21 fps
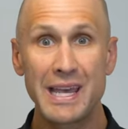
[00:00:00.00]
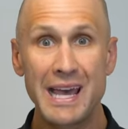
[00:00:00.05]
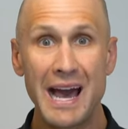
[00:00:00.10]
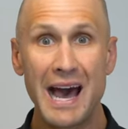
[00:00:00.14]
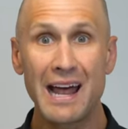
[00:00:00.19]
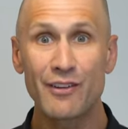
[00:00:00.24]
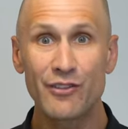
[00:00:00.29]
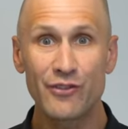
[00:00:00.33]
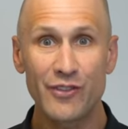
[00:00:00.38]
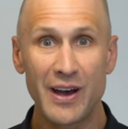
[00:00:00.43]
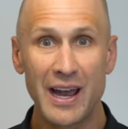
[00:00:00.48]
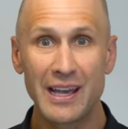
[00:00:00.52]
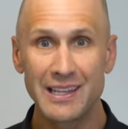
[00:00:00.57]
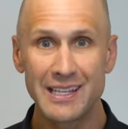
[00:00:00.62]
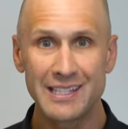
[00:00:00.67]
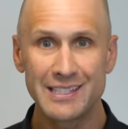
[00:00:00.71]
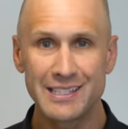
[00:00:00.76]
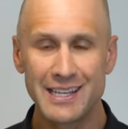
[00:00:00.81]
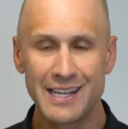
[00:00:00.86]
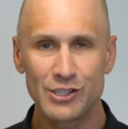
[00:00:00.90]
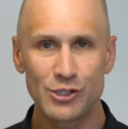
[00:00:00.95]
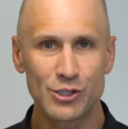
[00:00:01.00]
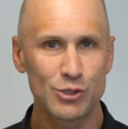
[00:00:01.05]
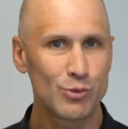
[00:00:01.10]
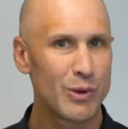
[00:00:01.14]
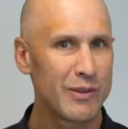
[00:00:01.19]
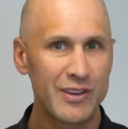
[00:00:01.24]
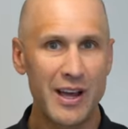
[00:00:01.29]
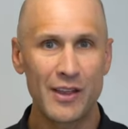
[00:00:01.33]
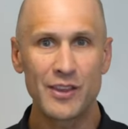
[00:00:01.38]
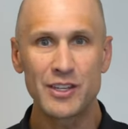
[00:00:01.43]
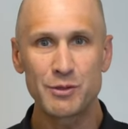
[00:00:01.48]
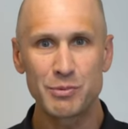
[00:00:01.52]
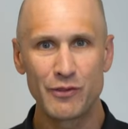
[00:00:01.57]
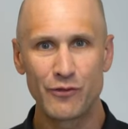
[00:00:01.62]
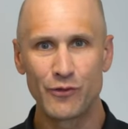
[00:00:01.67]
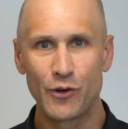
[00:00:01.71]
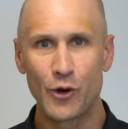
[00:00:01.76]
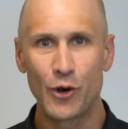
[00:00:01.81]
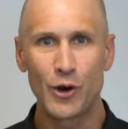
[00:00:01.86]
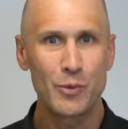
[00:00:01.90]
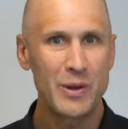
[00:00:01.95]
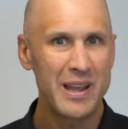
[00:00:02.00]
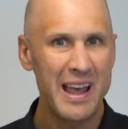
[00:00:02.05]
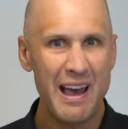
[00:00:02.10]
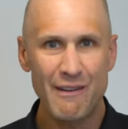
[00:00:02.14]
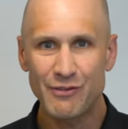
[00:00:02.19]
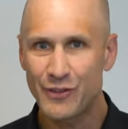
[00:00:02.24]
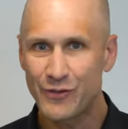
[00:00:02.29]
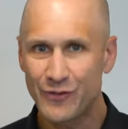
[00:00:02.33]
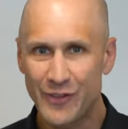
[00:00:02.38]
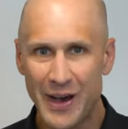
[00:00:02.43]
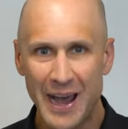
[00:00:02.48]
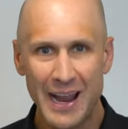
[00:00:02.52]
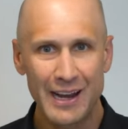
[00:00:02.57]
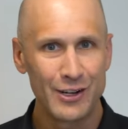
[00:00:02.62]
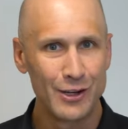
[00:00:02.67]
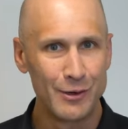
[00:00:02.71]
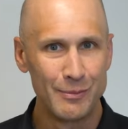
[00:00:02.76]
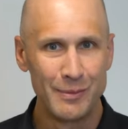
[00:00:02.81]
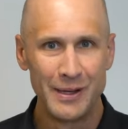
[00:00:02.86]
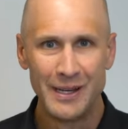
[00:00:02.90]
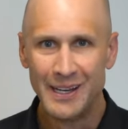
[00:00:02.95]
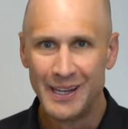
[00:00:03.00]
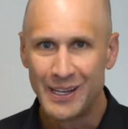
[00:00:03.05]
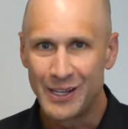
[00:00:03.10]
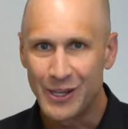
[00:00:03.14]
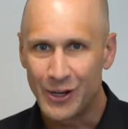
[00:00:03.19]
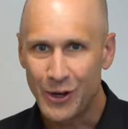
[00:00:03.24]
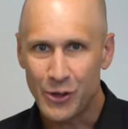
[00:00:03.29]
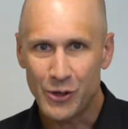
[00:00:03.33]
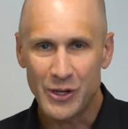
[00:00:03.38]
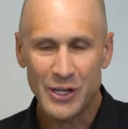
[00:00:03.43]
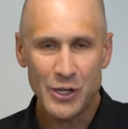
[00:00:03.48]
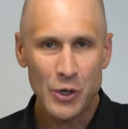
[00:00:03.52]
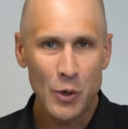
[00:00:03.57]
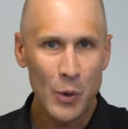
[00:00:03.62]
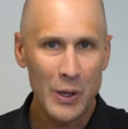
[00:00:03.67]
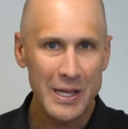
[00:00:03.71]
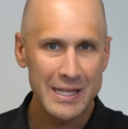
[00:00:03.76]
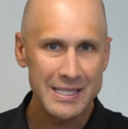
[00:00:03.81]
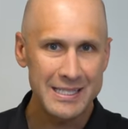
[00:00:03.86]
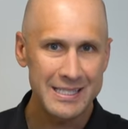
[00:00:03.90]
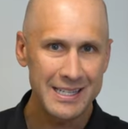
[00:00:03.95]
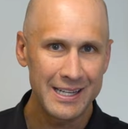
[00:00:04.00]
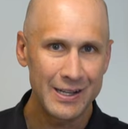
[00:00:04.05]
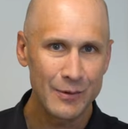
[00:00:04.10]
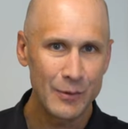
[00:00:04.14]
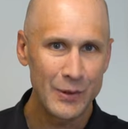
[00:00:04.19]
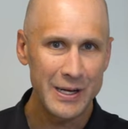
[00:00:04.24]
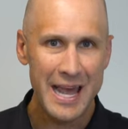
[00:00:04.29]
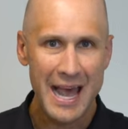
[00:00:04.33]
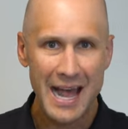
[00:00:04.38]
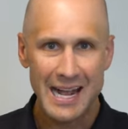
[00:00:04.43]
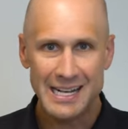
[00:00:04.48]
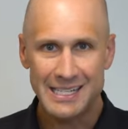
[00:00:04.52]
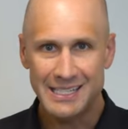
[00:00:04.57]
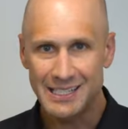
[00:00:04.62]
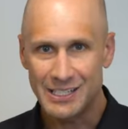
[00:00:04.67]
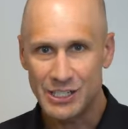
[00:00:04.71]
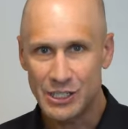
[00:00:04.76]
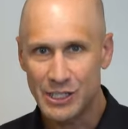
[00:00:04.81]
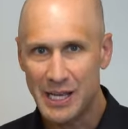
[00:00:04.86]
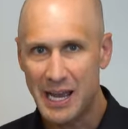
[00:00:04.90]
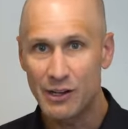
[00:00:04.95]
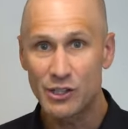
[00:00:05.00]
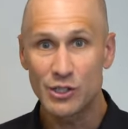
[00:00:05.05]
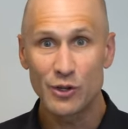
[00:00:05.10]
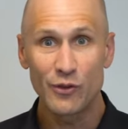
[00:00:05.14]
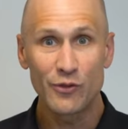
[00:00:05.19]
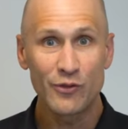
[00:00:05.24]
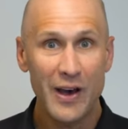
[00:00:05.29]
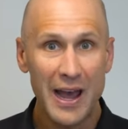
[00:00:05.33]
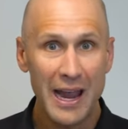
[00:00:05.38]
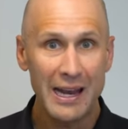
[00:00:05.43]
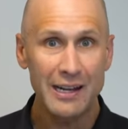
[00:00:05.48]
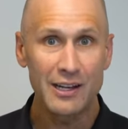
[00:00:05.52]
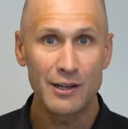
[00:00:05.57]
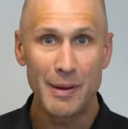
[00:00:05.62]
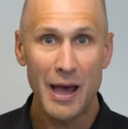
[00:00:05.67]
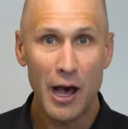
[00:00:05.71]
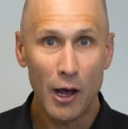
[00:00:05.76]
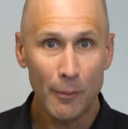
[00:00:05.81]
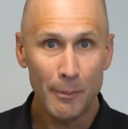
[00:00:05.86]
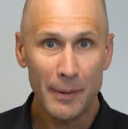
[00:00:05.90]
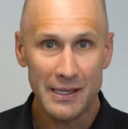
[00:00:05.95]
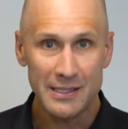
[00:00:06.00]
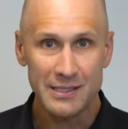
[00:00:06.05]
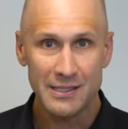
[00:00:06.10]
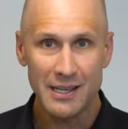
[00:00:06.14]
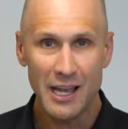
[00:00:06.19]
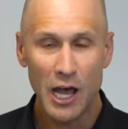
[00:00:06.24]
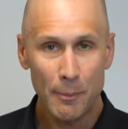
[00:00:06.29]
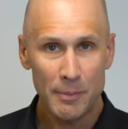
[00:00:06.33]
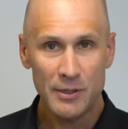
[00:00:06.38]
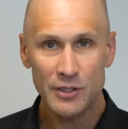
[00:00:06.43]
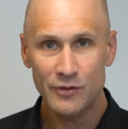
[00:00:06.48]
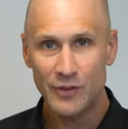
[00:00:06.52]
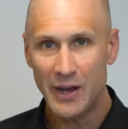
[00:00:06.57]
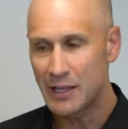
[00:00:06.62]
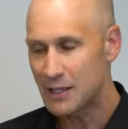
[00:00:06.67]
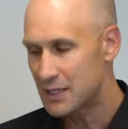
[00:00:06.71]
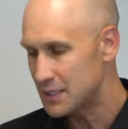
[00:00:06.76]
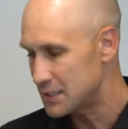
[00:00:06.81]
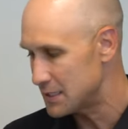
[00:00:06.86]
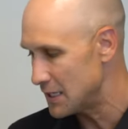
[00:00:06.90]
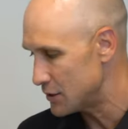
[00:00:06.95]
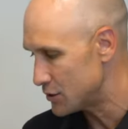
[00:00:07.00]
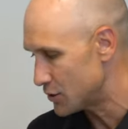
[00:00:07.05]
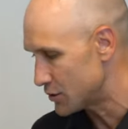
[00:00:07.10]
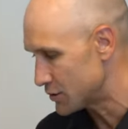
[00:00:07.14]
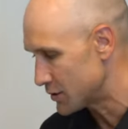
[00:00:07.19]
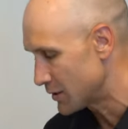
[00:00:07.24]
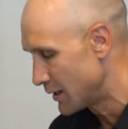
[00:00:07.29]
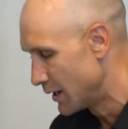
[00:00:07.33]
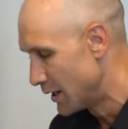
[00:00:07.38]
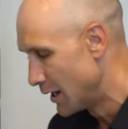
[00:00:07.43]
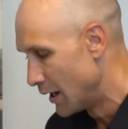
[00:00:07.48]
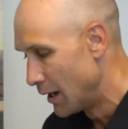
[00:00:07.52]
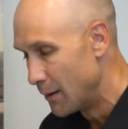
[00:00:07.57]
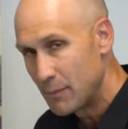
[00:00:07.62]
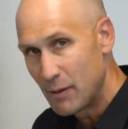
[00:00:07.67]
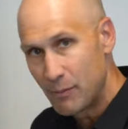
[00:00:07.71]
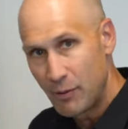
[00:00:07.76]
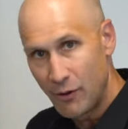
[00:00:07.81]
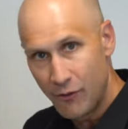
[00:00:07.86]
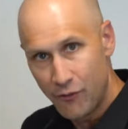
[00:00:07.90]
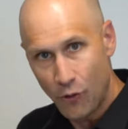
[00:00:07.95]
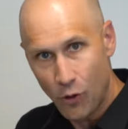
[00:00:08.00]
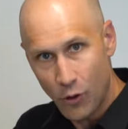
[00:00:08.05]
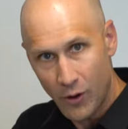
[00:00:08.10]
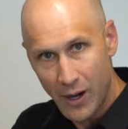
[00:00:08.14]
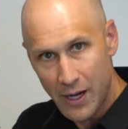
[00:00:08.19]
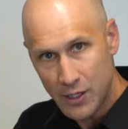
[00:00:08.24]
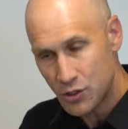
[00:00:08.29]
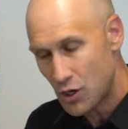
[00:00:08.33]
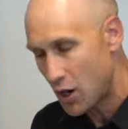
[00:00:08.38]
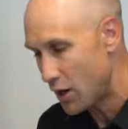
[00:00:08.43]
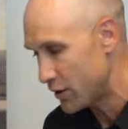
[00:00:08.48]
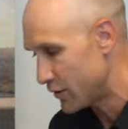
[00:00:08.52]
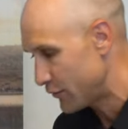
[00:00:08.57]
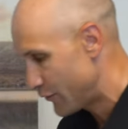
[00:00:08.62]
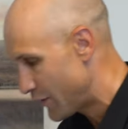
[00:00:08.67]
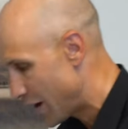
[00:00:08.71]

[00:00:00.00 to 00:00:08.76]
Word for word: We got to find these teachers. We've done this before and we have to find them. You know, they're in Quincy and Wenatchee and Chelan. So find them. Help us. Help us find these teachers. But before I draw the